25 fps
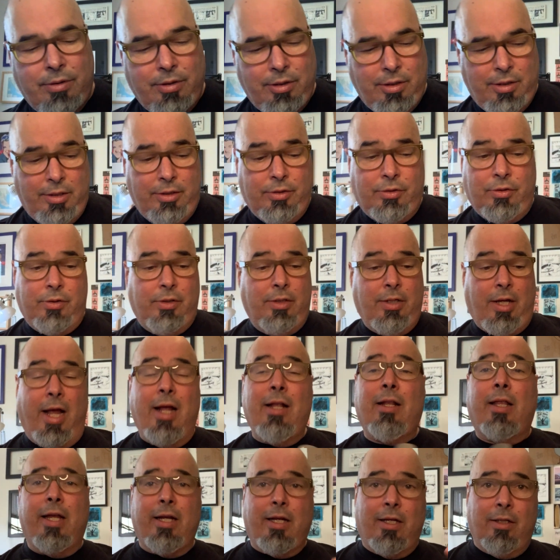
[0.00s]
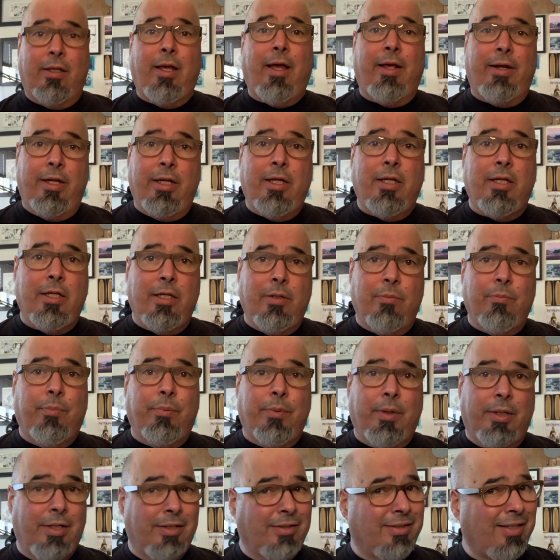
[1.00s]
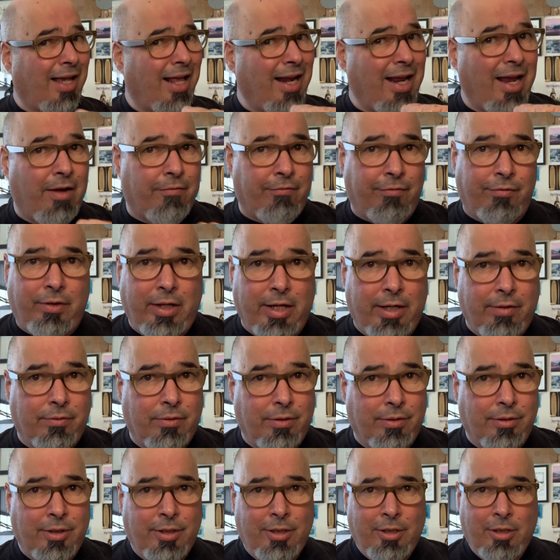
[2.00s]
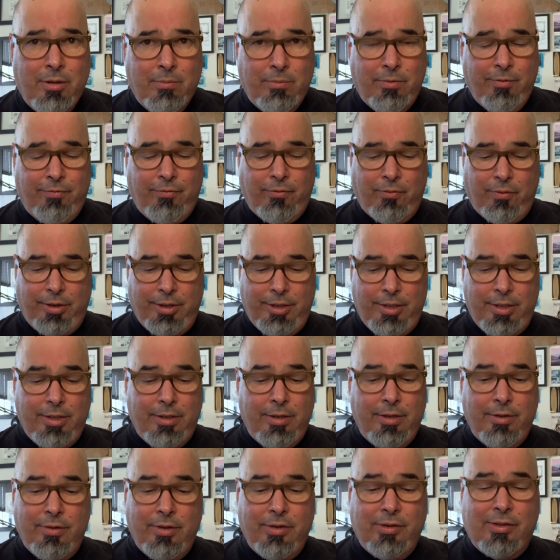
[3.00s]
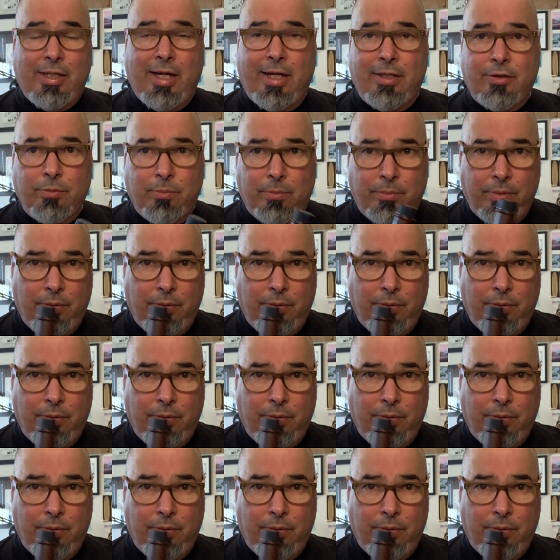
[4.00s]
And I like a lot of heat, but it's got to have flavor before heat, and this has them